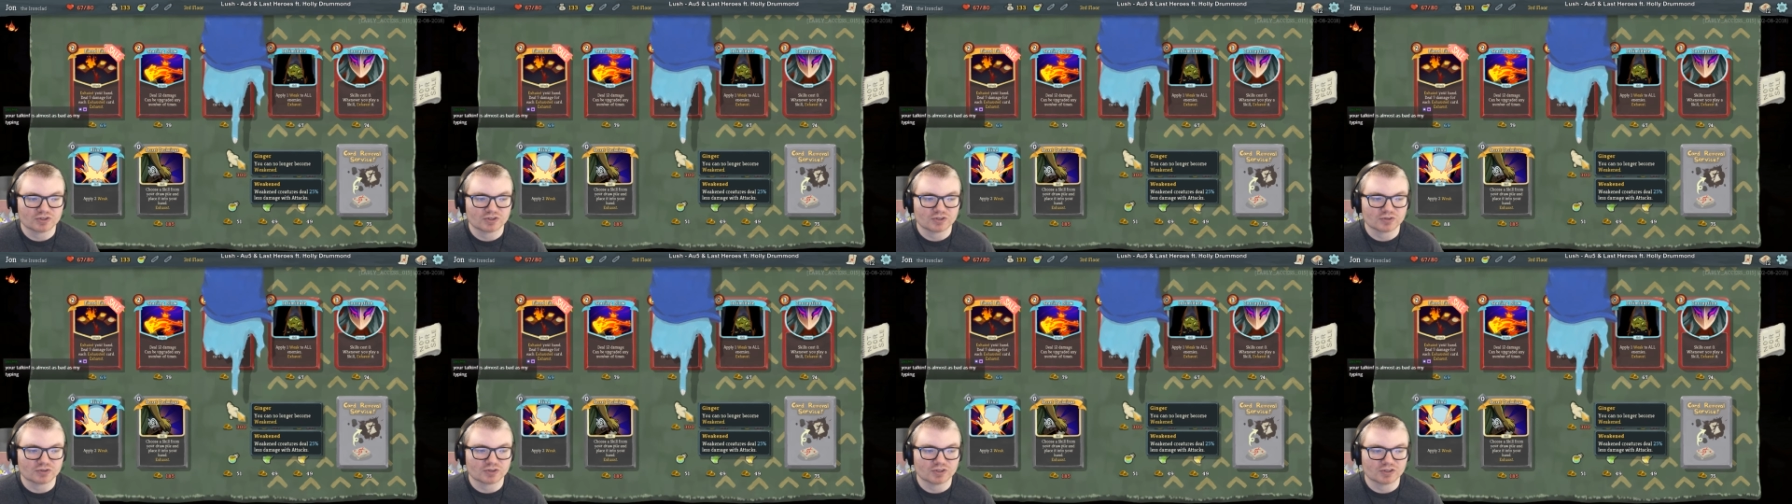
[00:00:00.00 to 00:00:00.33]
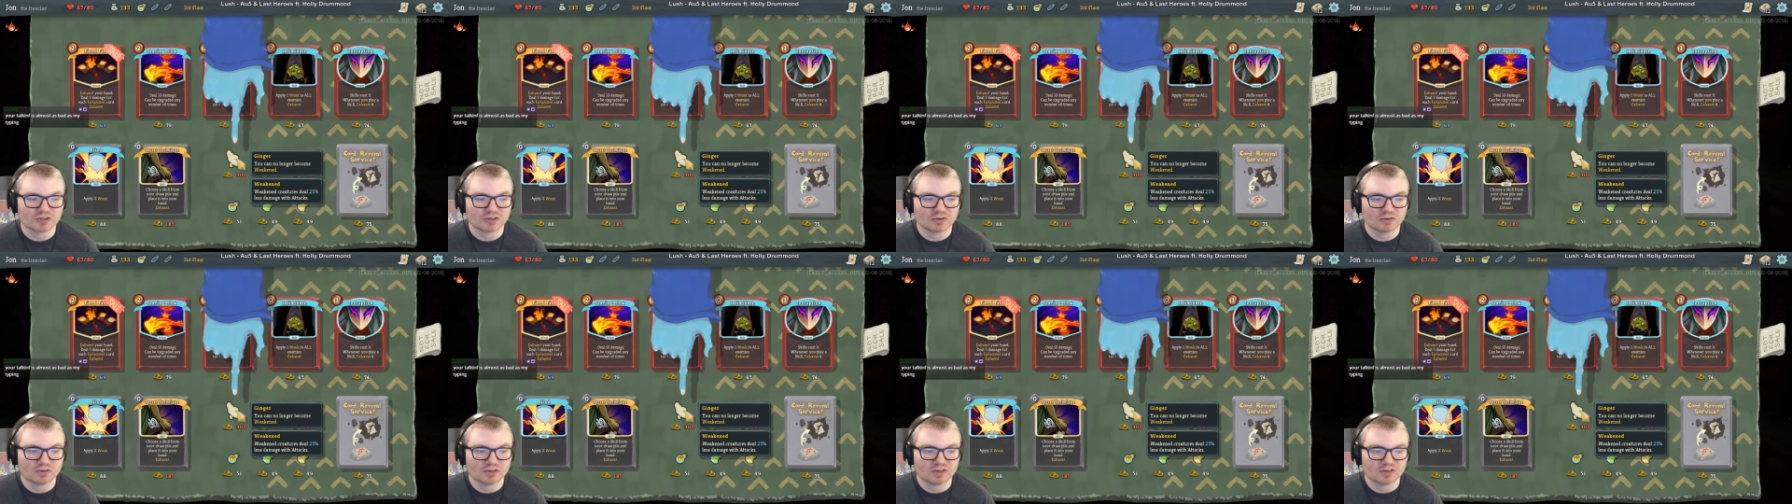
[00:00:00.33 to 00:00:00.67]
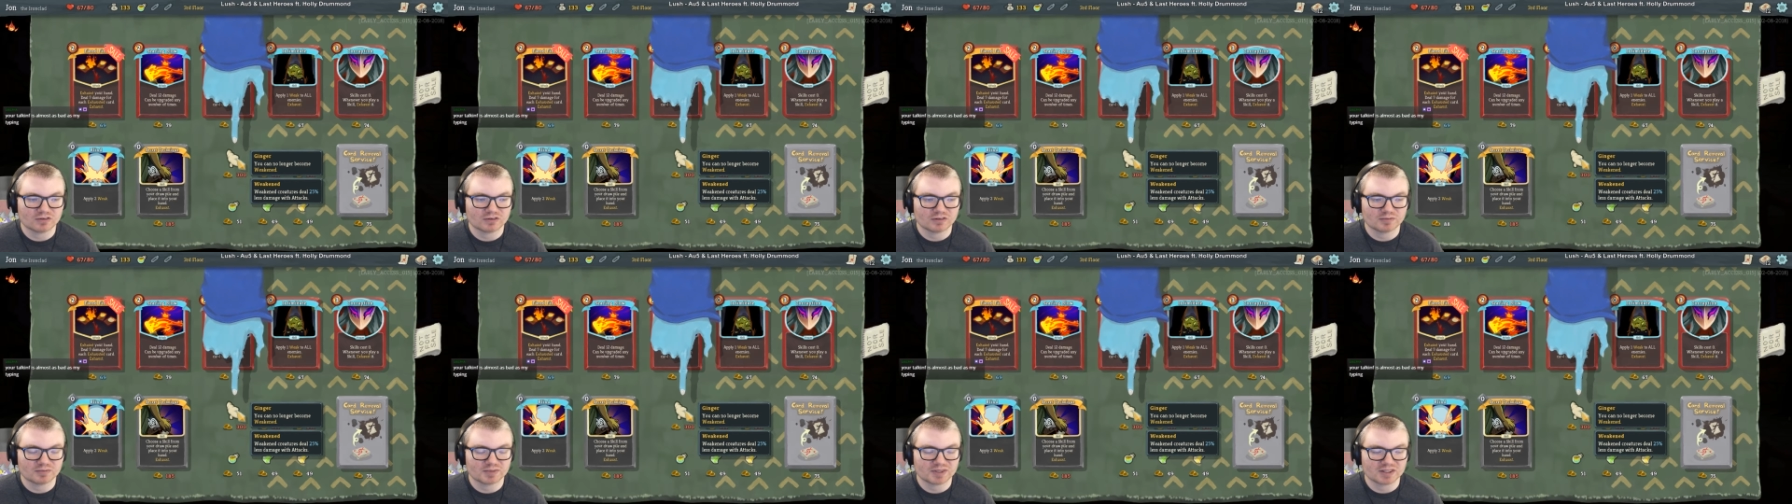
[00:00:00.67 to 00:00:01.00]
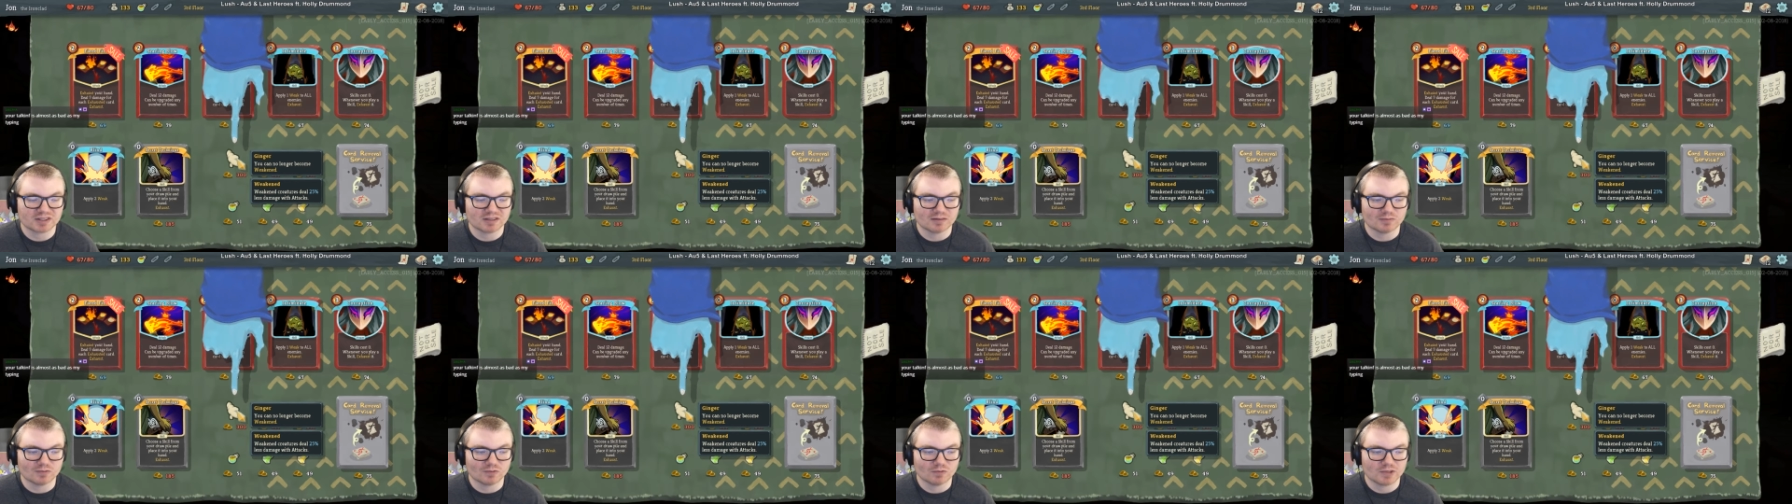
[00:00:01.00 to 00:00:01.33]
you can no longer
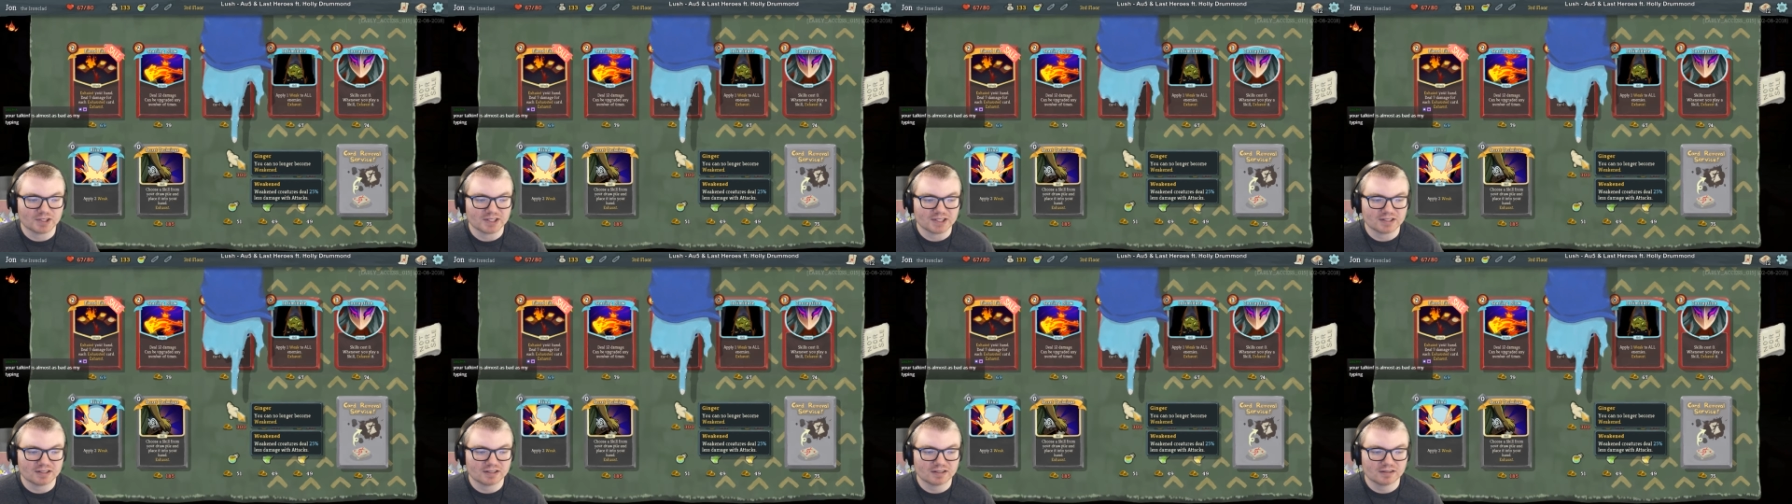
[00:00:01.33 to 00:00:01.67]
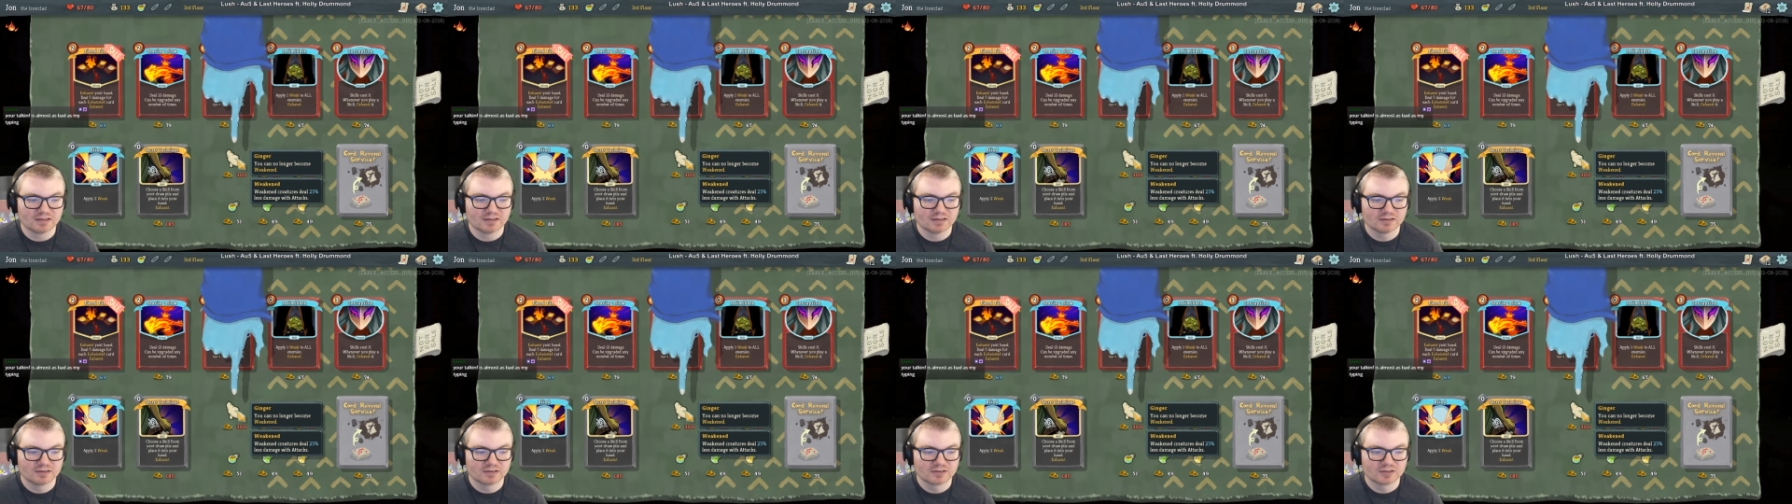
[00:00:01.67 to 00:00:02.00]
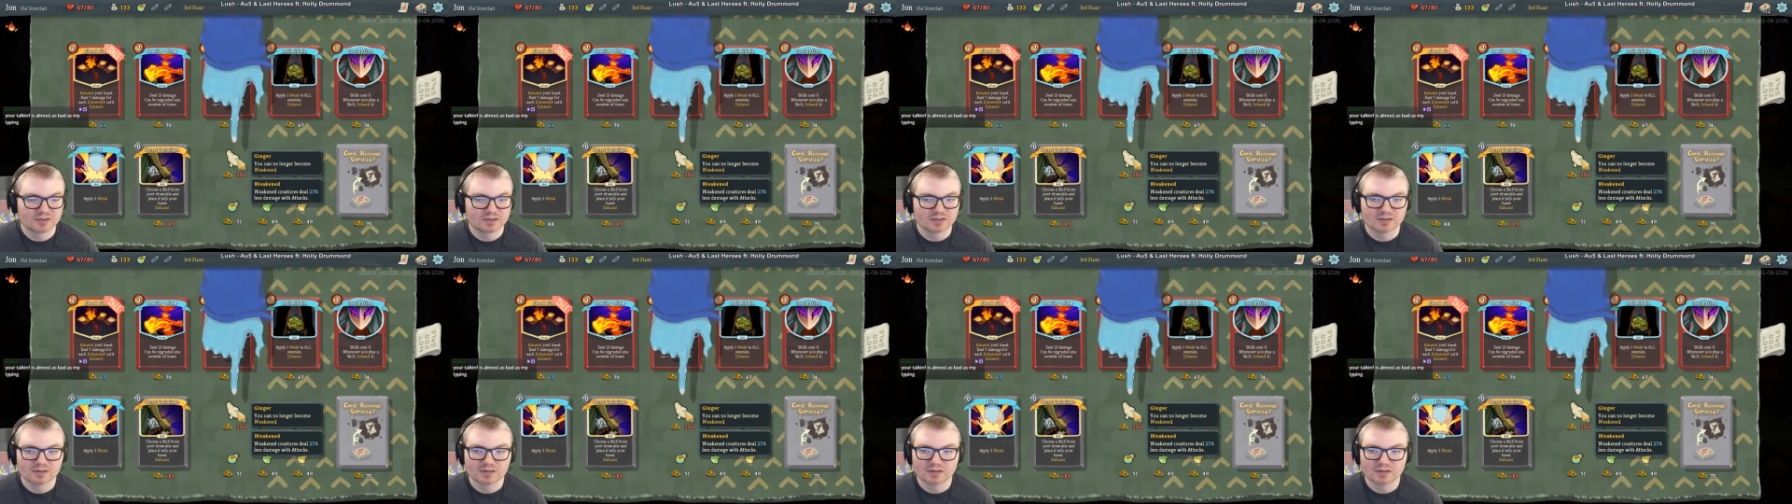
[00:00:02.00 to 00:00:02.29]
become weakened.